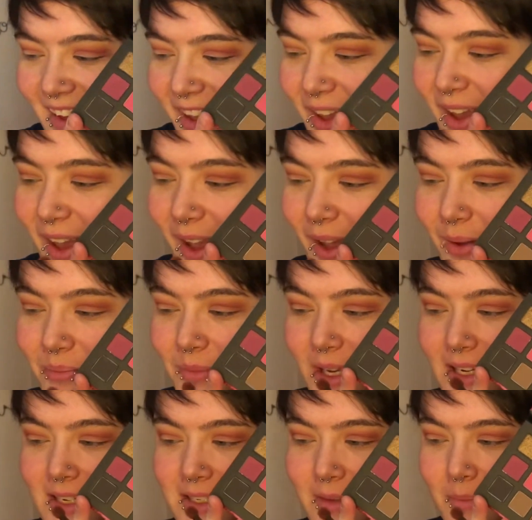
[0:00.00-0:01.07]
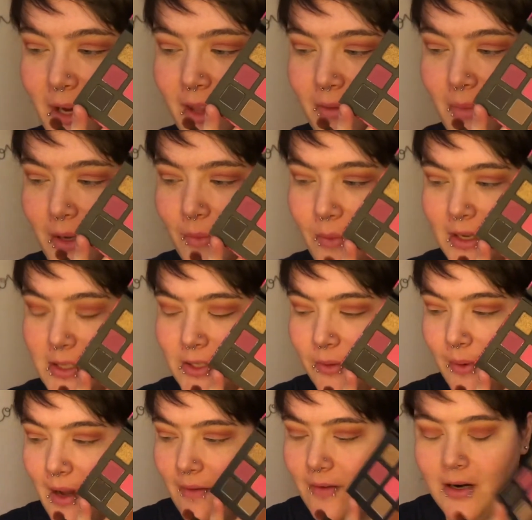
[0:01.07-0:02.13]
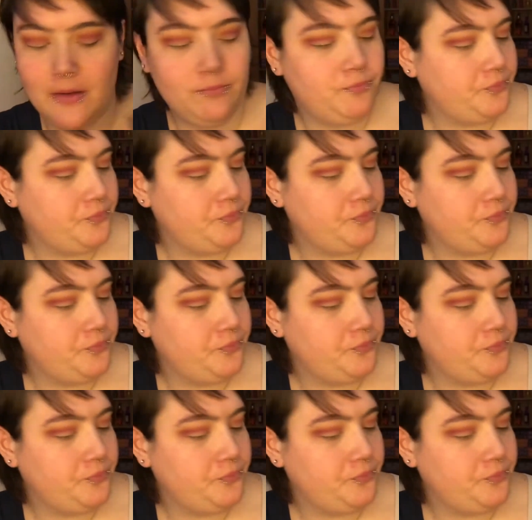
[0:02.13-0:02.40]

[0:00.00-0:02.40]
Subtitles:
It doesn't bother me whatsoever.